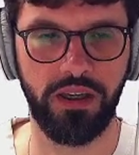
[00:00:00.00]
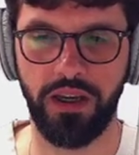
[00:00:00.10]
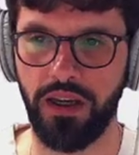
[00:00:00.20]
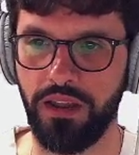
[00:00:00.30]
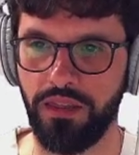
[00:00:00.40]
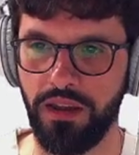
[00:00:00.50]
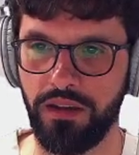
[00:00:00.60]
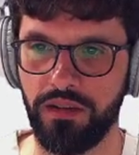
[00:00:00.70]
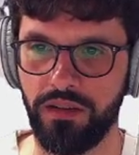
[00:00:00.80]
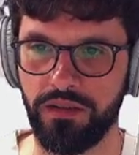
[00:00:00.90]
and
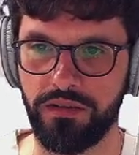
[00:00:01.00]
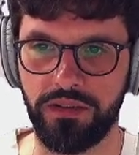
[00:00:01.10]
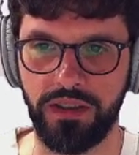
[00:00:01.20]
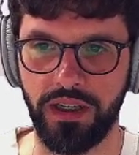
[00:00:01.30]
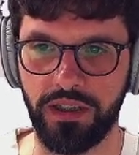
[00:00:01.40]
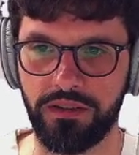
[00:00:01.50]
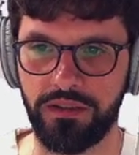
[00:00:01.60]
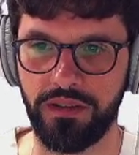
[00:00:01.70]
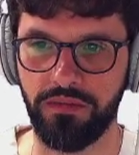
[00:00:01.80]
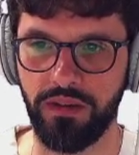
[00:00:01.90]
then this tx,
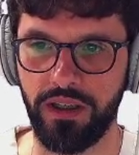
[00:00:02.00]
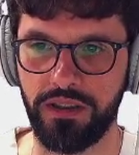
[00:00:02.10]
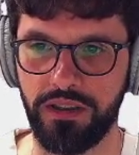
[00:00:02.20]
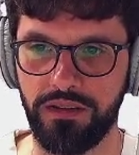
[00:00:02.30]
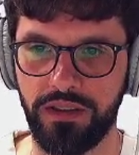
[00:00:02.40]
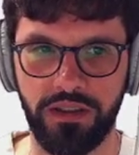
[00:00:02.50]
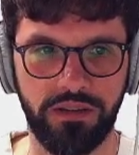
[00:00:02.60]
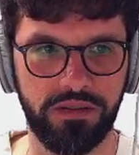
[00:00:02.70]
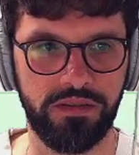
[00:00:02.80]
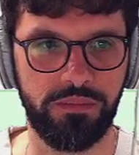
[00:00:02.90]
ty, tz.
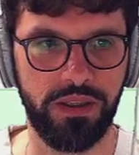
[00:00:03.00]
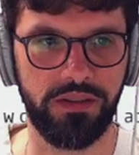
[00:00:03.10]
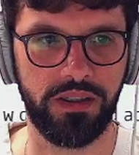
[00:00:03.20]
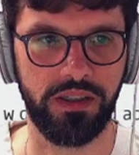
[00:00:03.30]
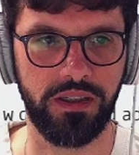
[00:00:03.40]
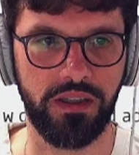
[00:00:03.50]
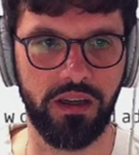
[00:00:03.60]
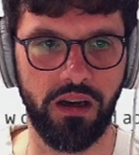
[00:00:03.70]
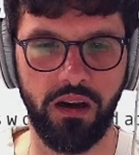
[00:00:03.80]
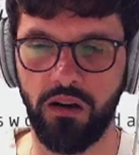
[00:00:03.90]
This is basically
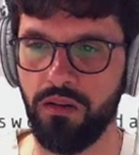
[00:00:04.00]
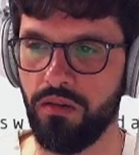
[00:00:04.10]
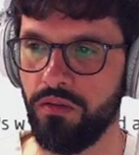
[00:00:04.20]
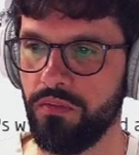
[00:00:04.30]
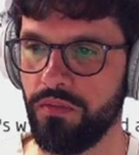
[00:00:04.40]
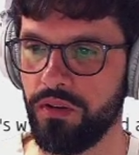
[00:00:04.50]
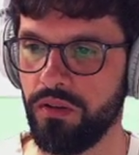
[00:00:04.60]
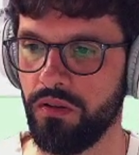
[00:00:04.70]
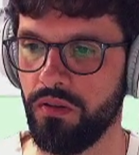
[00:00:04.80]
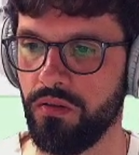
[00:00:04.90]
how
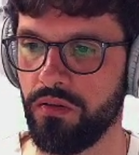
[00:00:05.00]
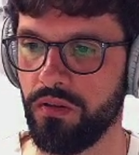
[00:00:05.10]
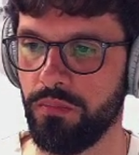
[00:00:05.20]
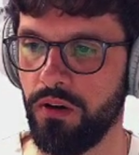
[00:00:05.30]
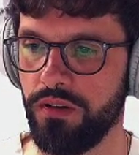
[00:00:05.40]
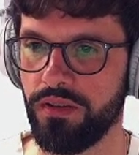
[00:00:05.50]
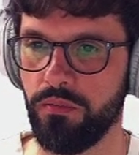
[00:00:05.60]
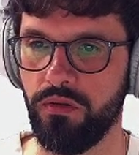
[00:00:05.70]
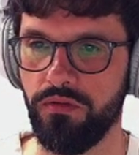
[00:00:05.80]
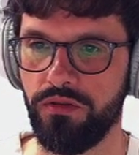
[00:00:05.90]
your points are
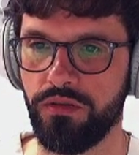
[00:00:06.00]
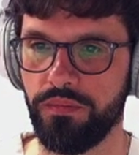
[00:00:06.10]
moved.